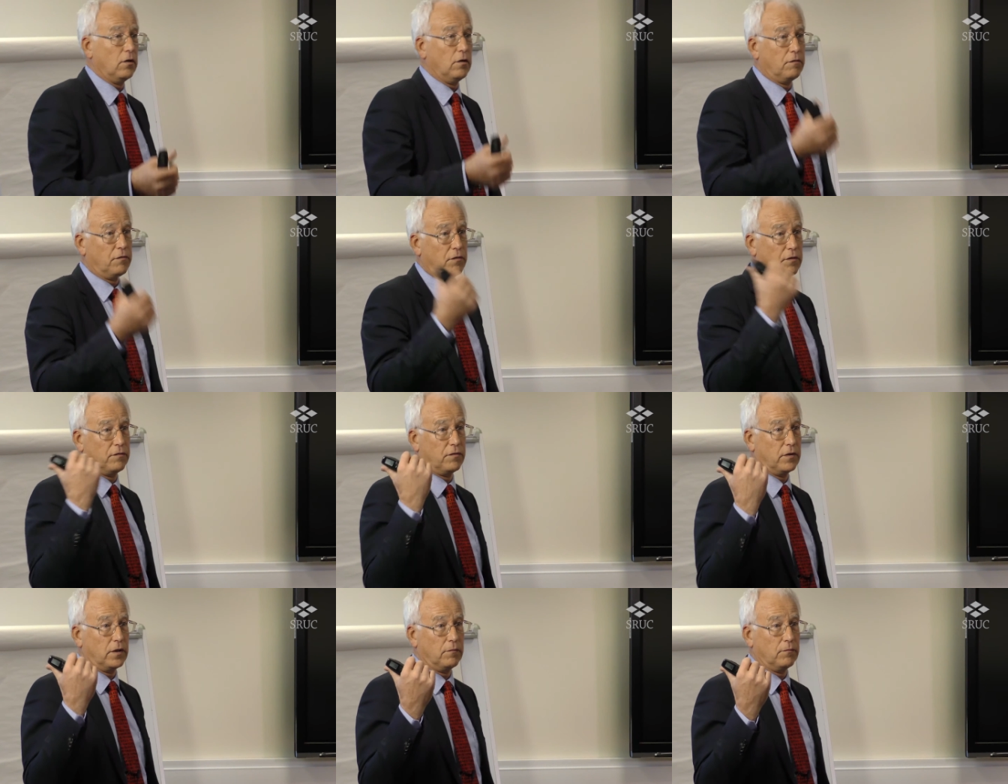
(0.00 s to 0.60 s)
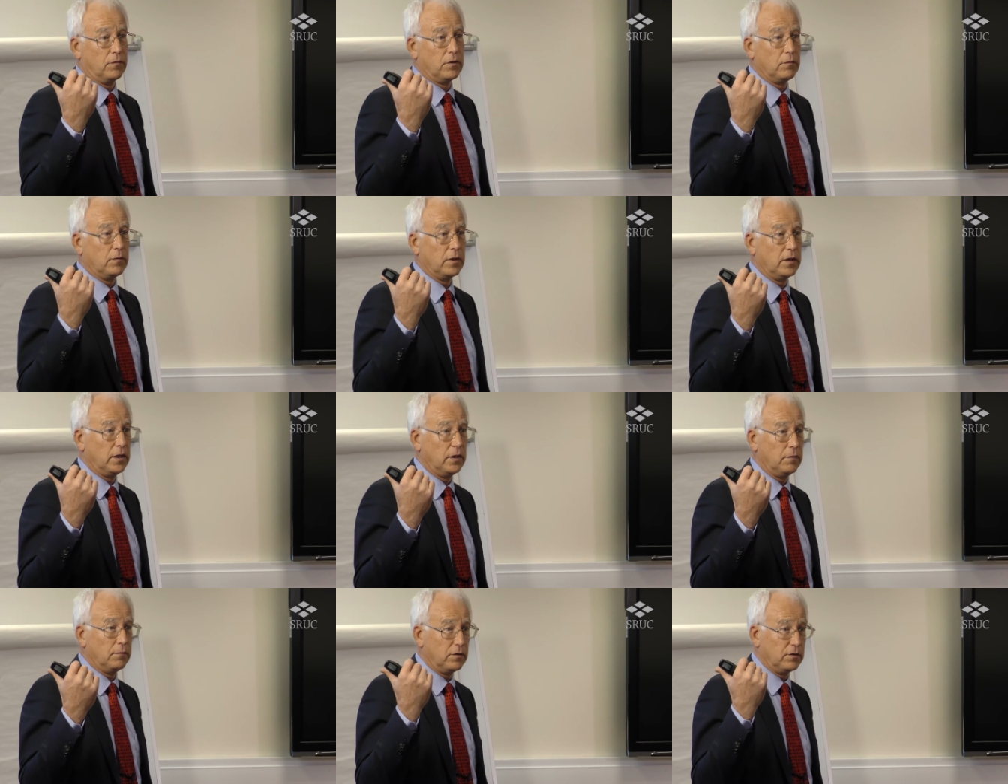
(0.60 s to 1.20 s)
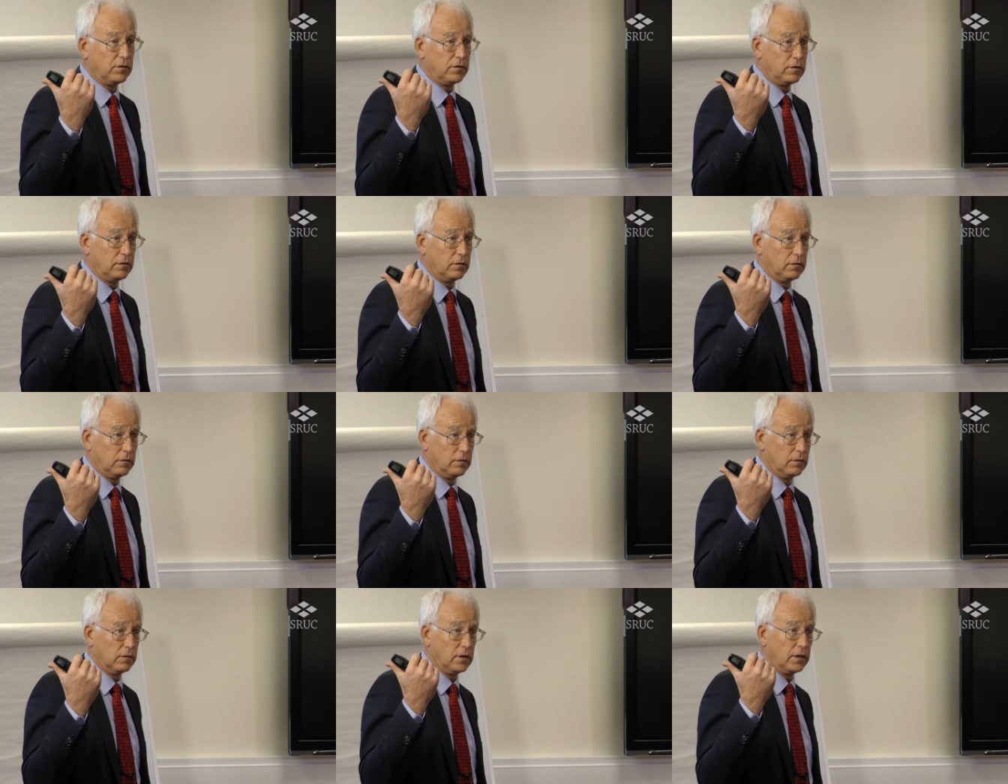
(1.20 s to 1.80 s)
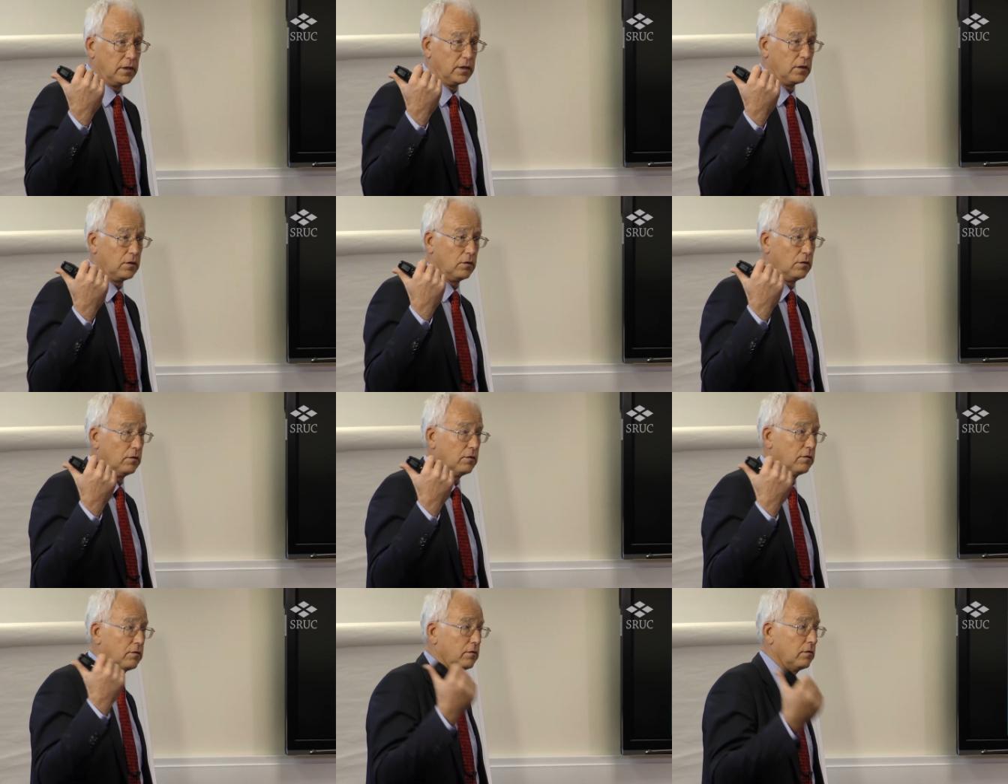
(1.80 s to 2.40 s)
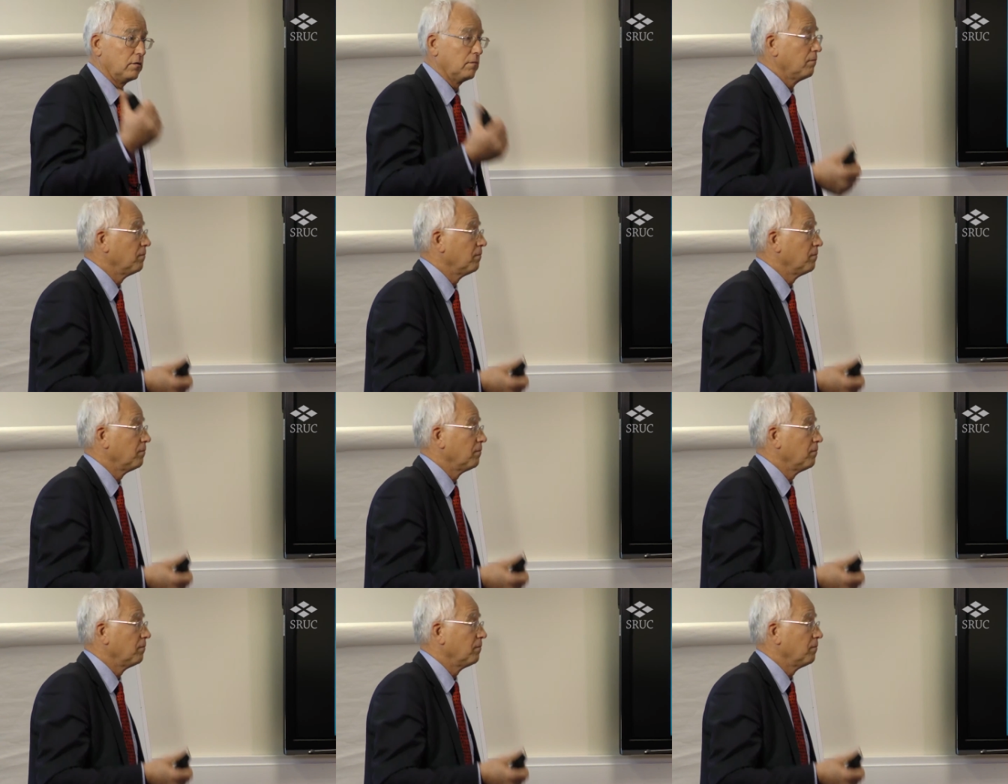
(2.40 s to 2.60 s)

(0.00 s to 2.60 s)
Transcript: off the farm to my neighbours at a cost,